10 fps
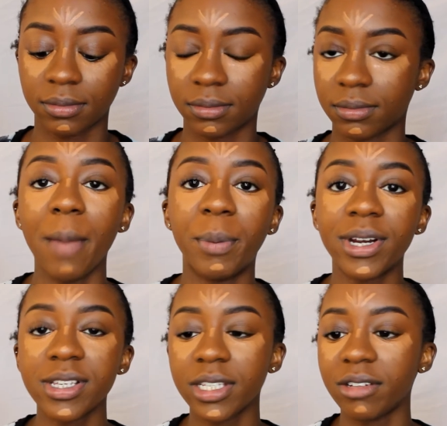I
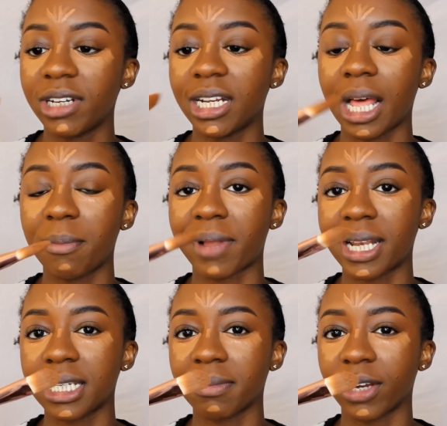personally really like
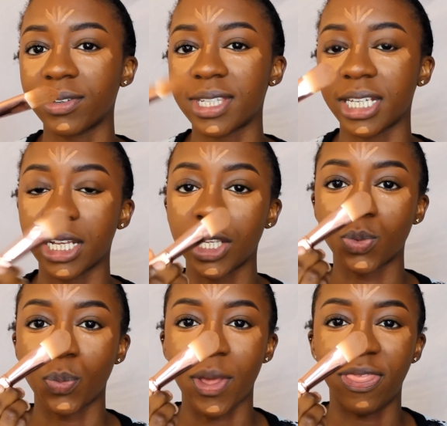blending my concealers
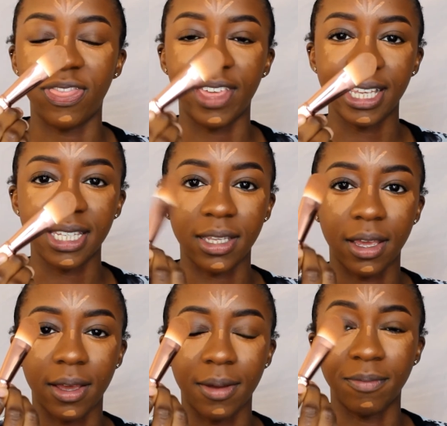with this
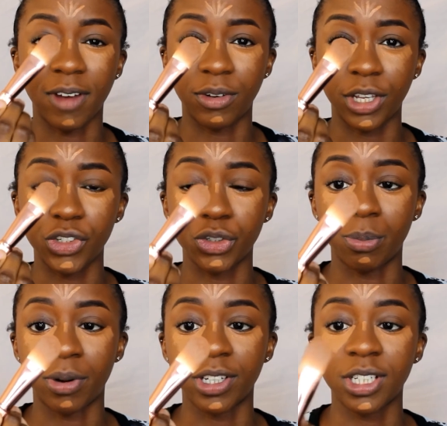foundation
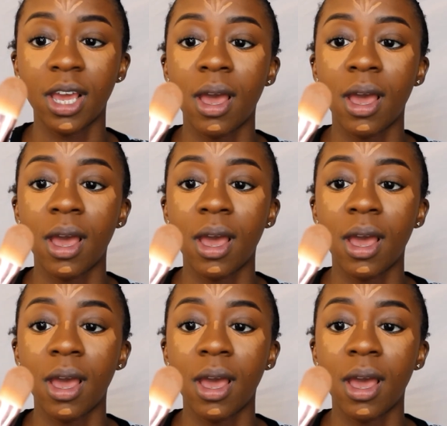brush